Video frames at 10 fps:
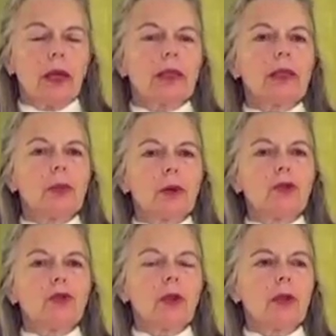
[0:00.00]

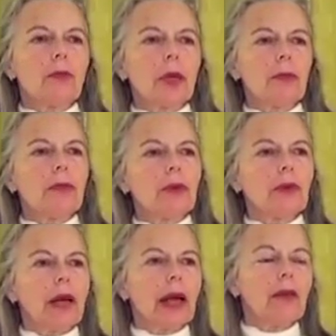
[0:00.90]
exposure to the people
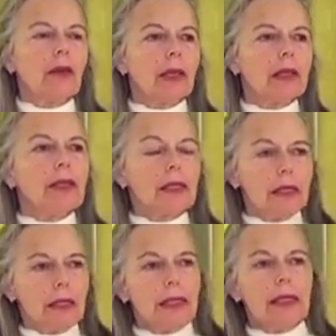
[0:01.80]
around us
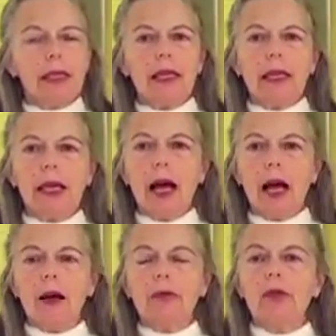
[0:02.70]
to see
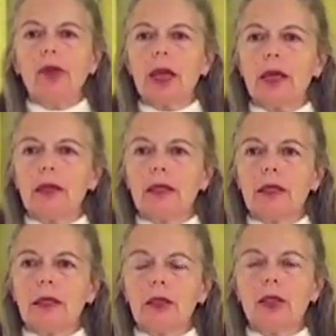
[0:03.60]

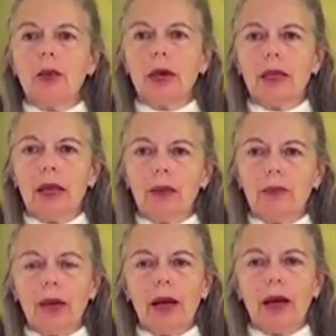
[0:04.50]
objects, to
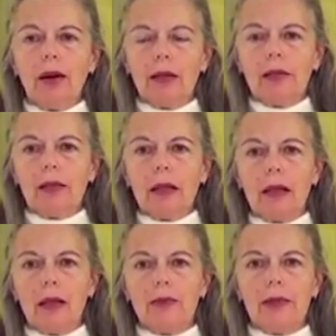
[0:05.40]
identify
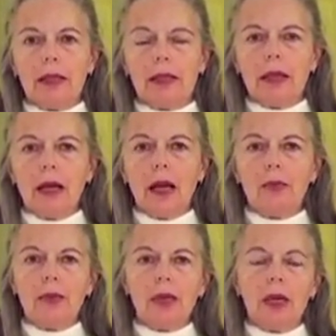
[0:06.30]
ourselves as an
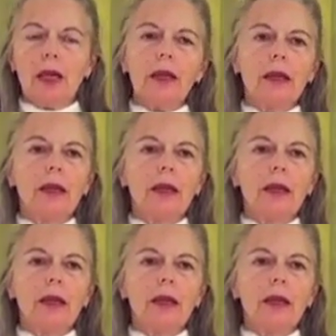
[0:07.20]
object.